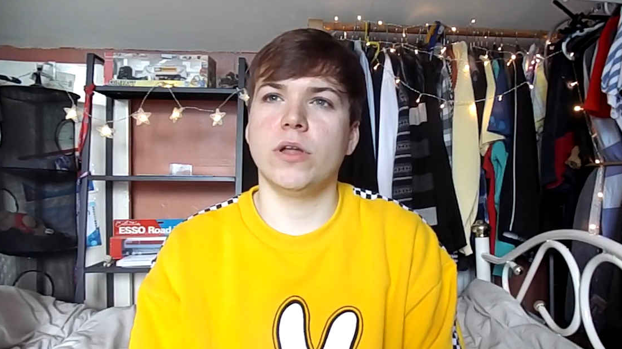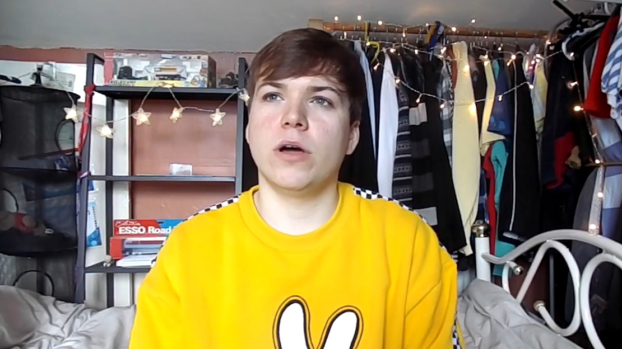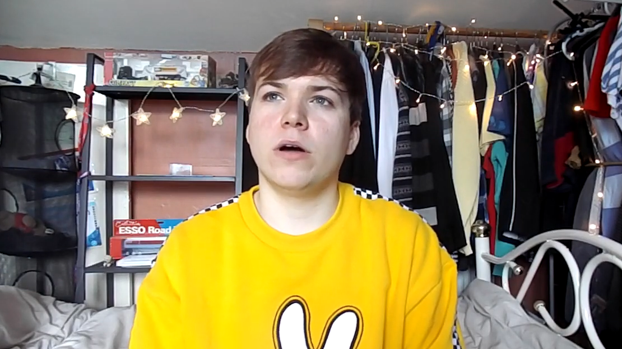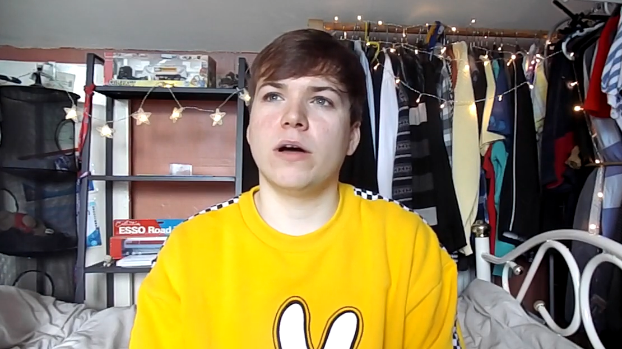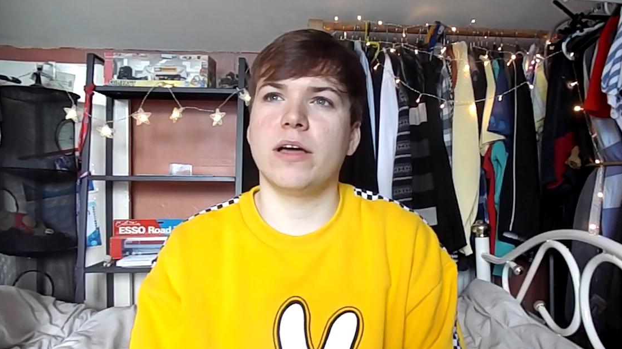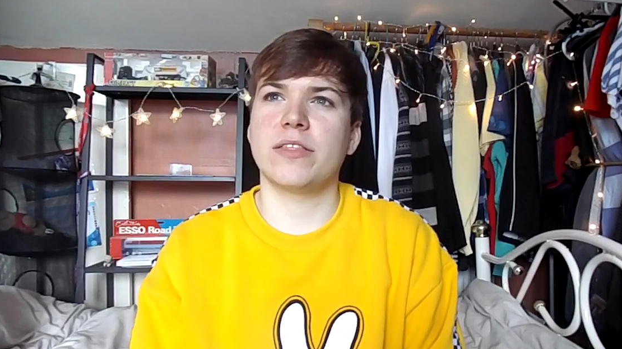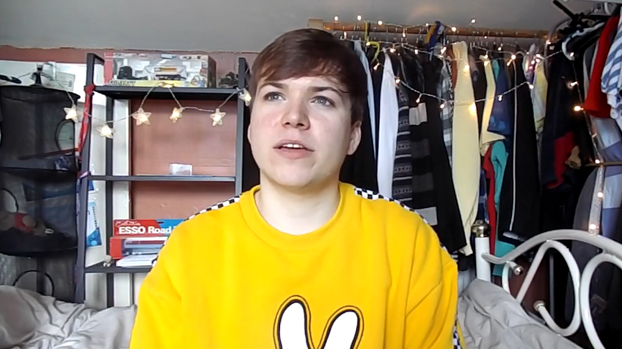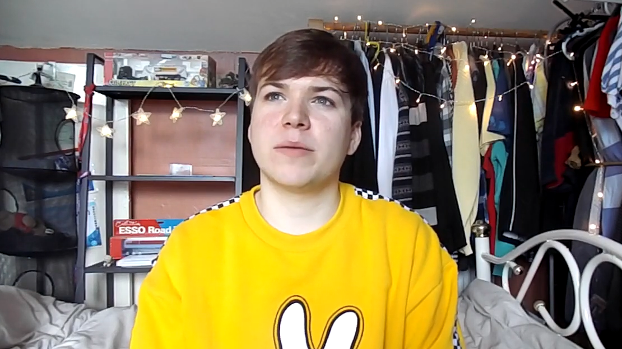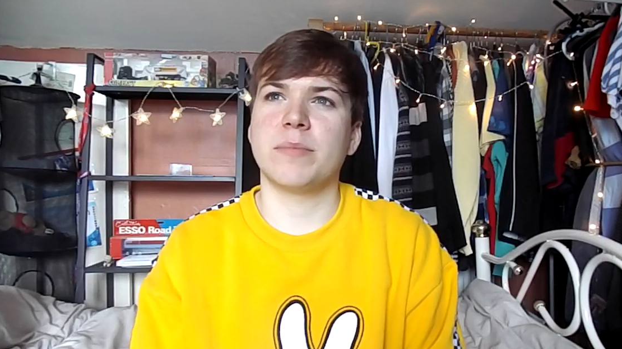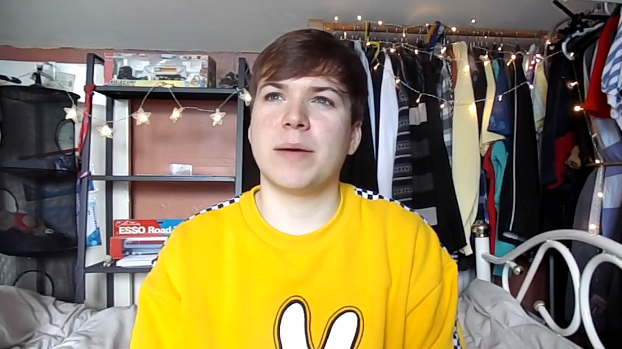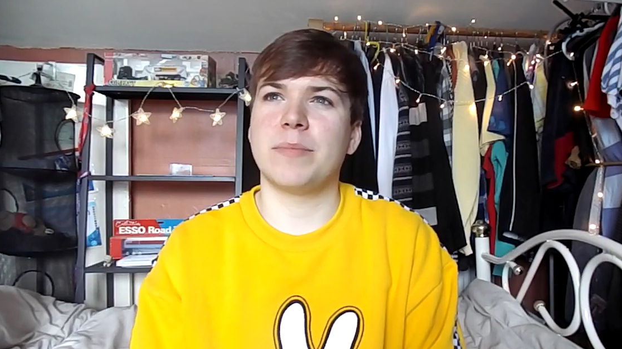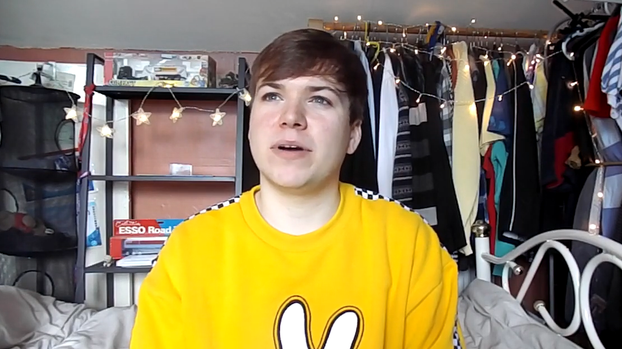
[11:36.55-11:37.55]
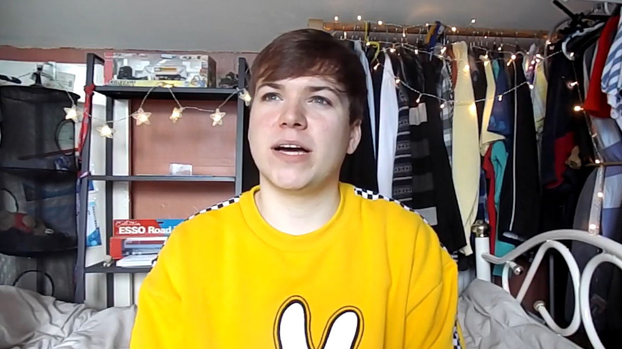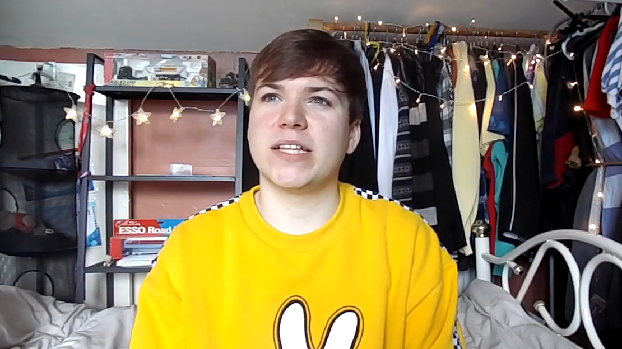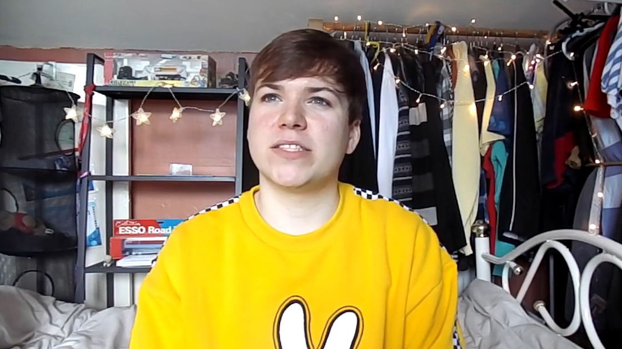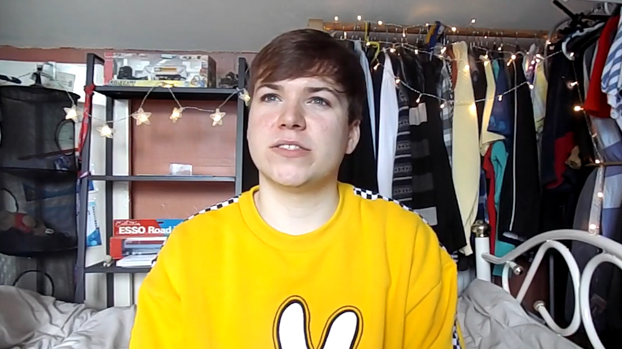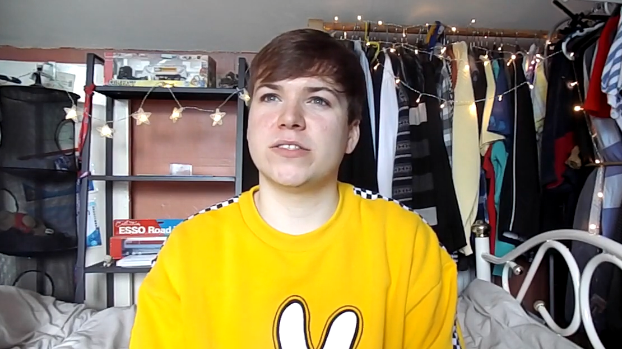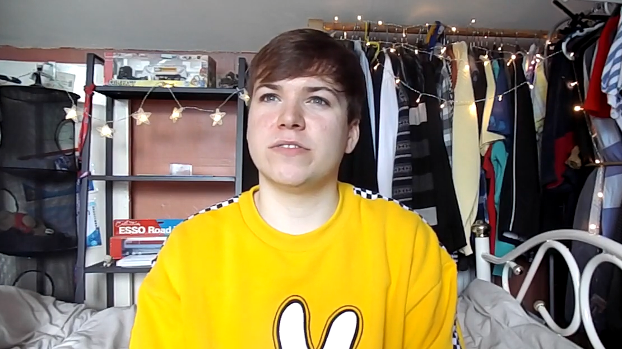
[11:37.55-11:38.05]
No, I think it might be like
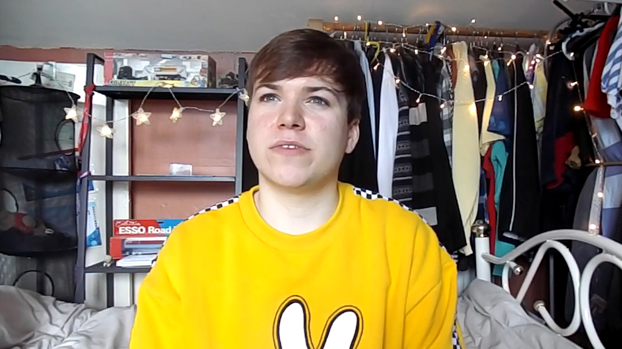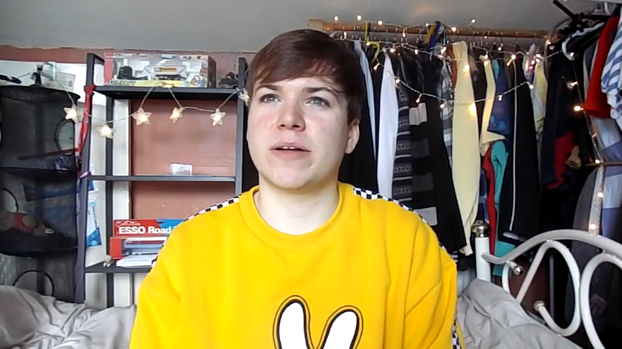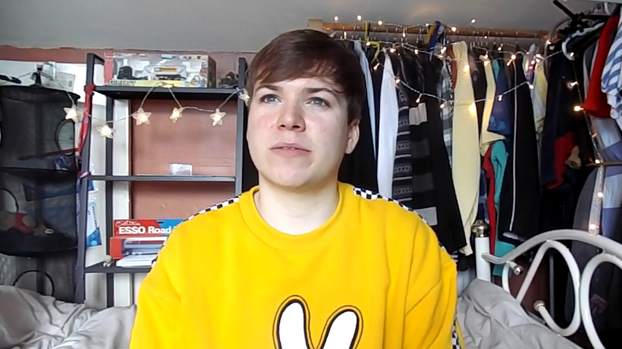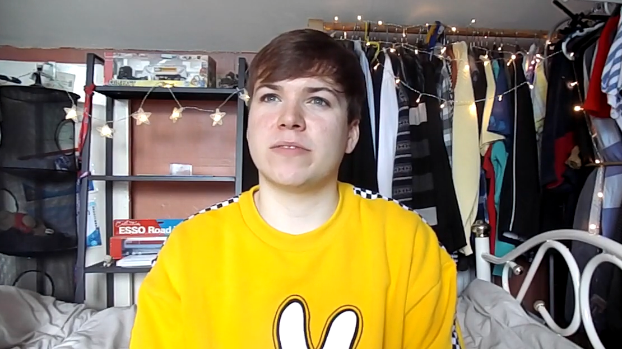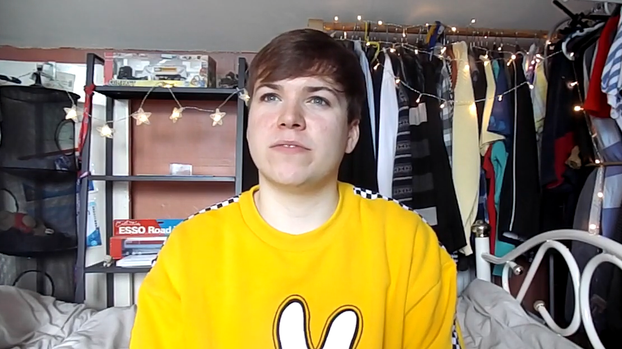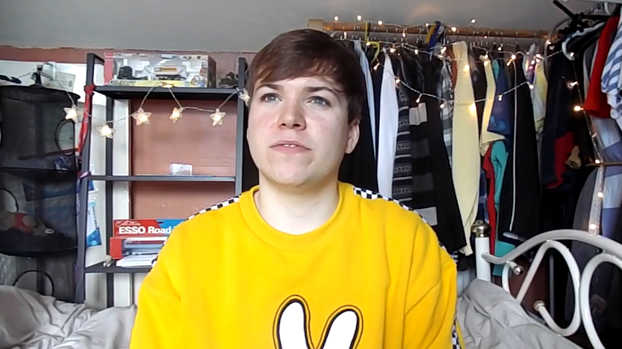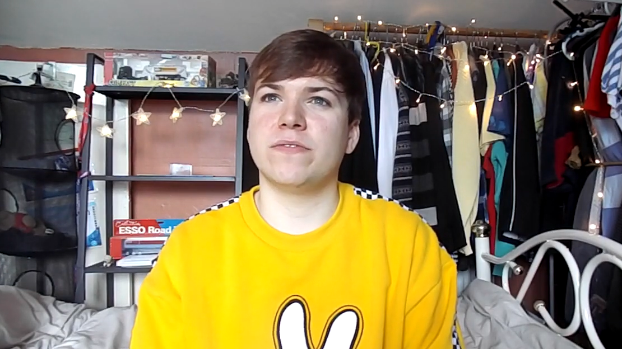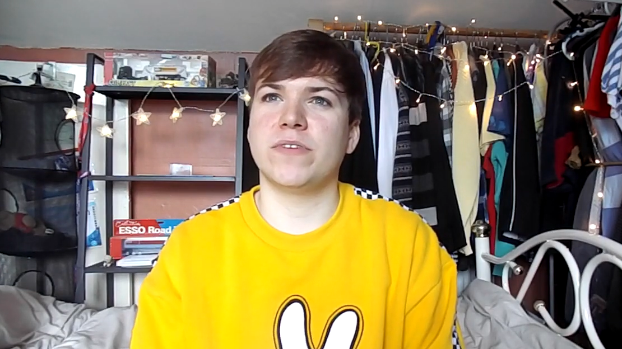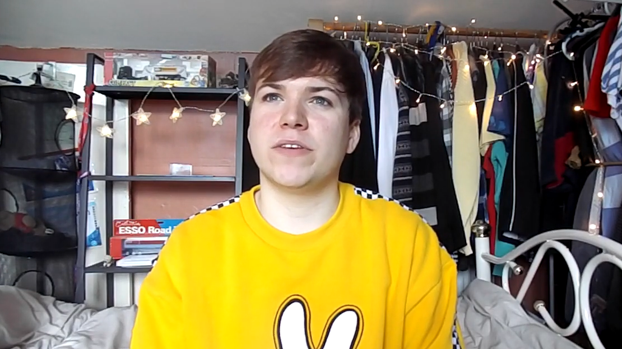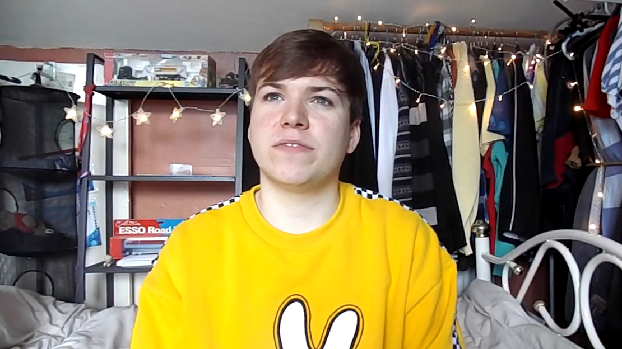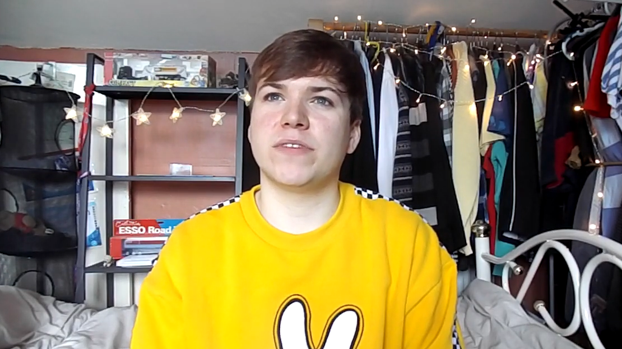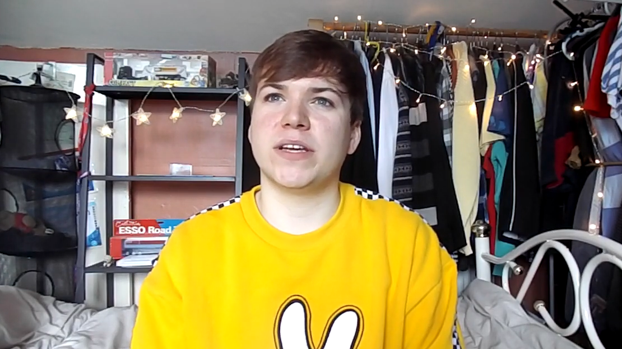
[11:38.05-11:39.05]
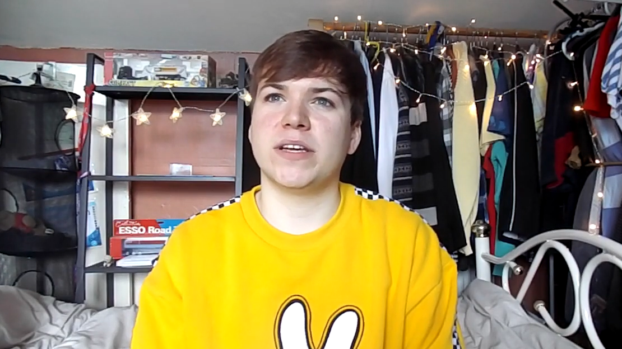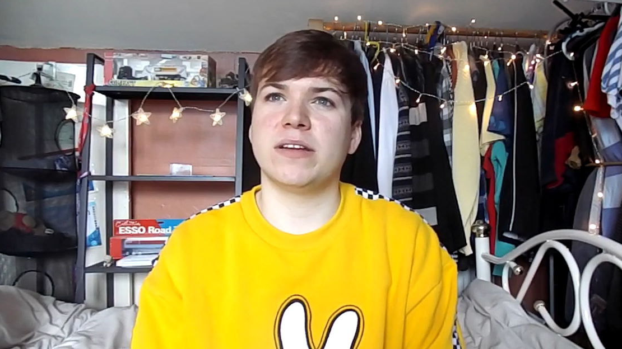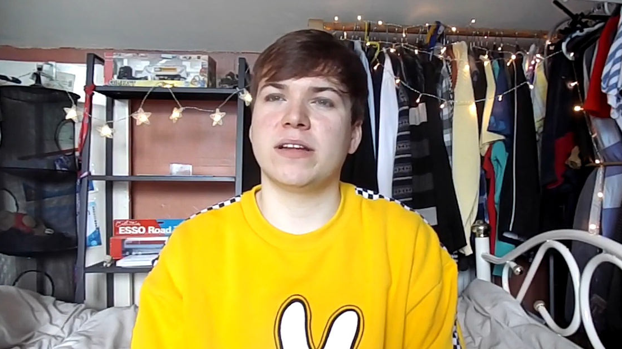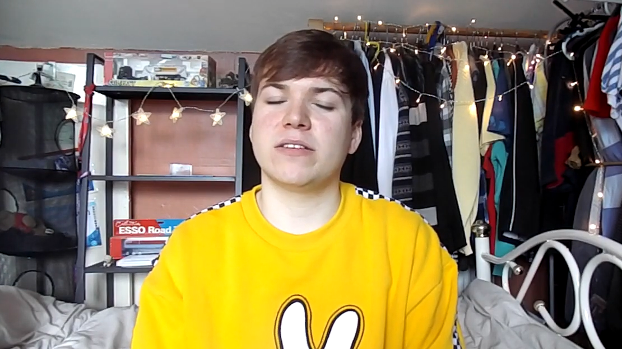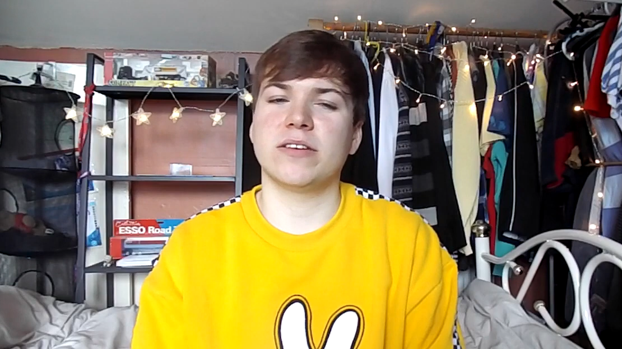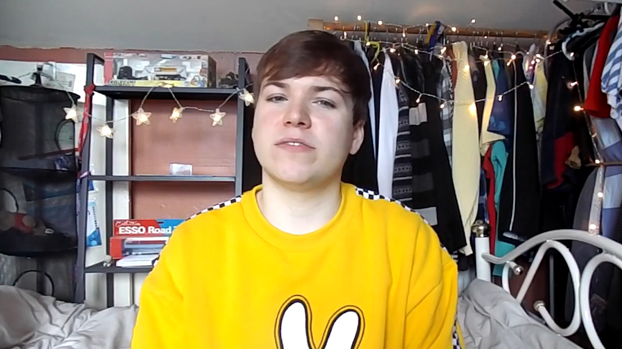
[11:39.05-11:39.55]
2015,
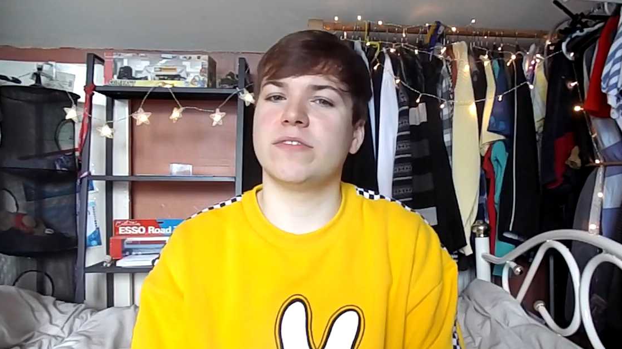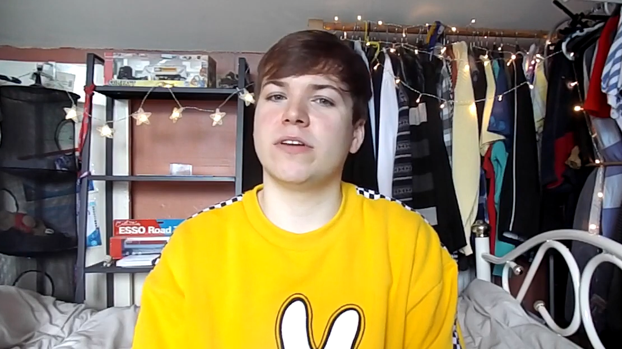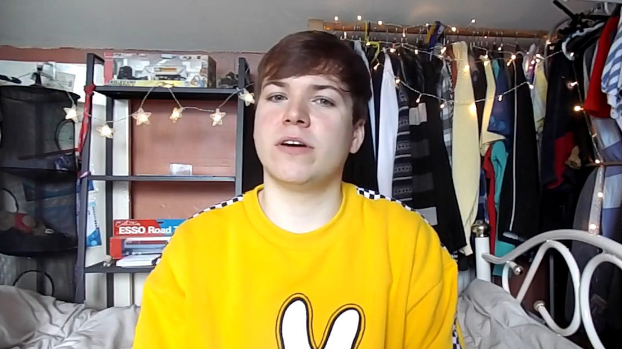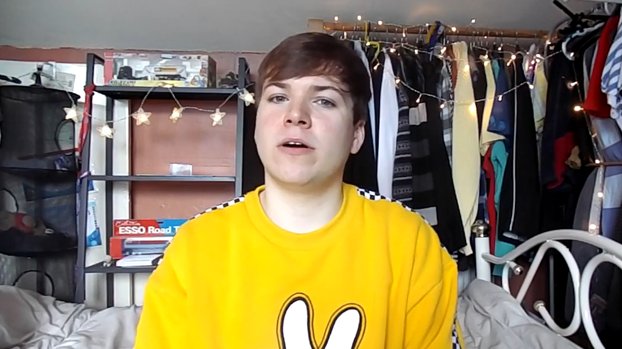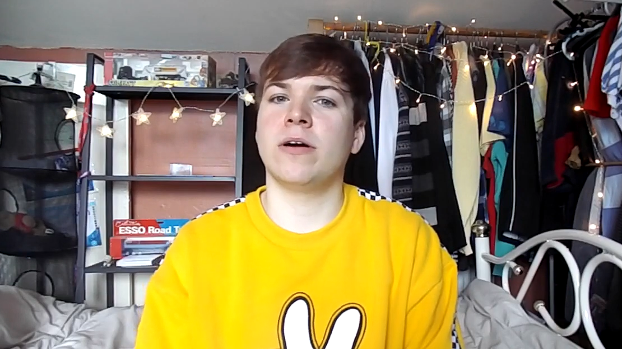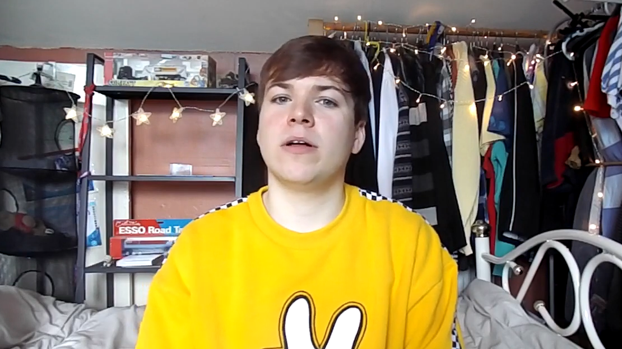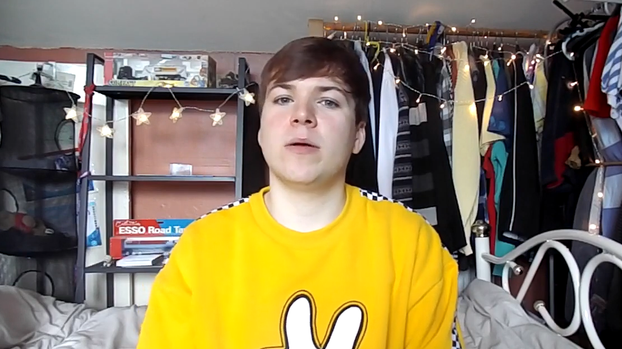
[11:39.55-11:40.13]
I don't even know.